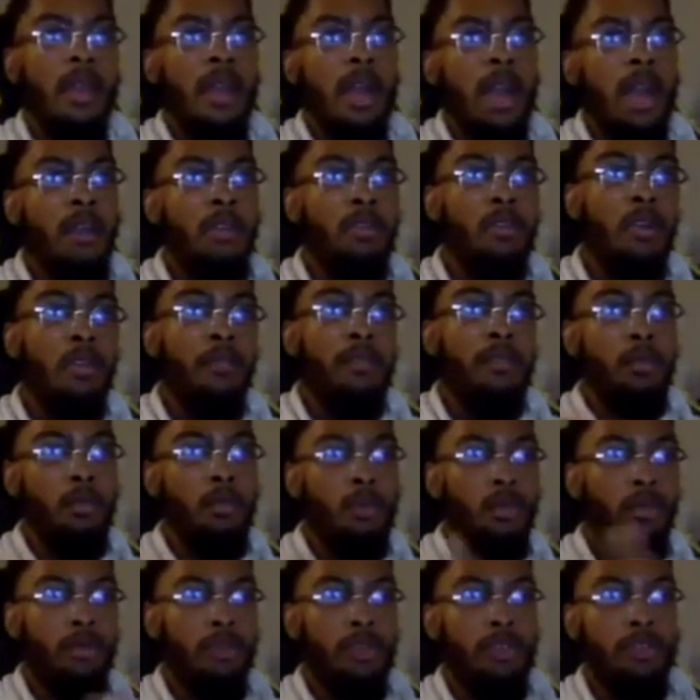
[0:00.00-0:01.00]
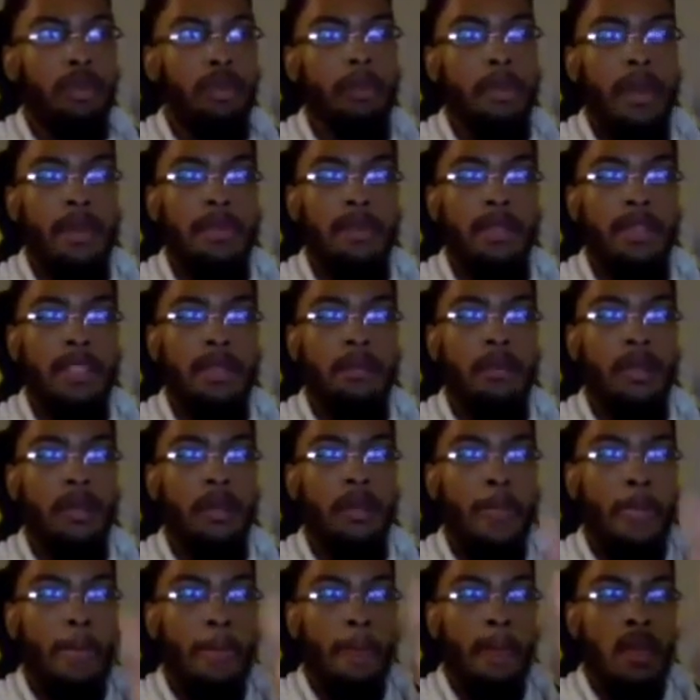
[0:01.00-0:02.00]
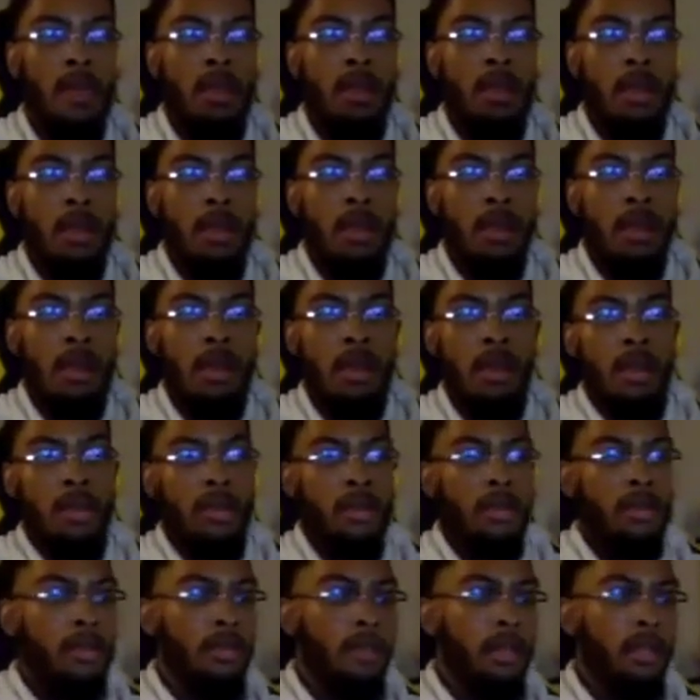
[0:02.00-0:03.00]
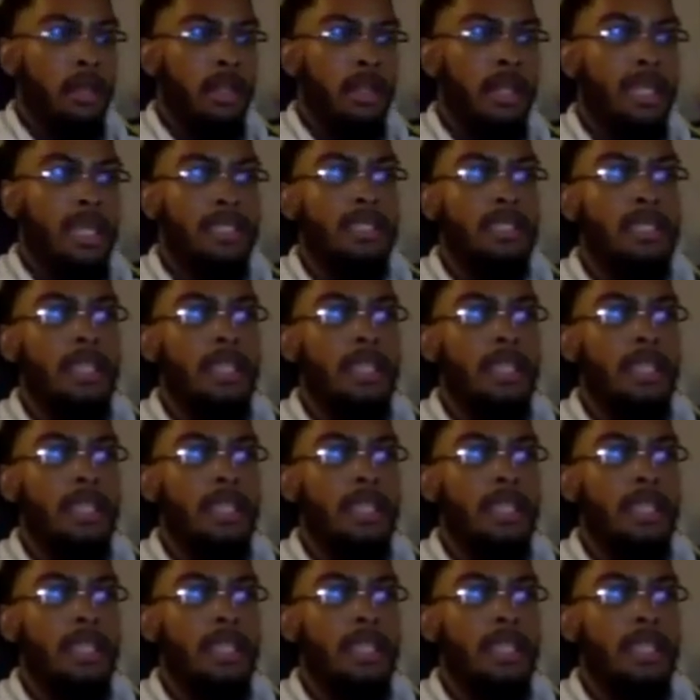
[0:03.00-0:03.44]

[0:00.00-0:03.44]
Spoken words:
I don't know if you will agree about this, but let's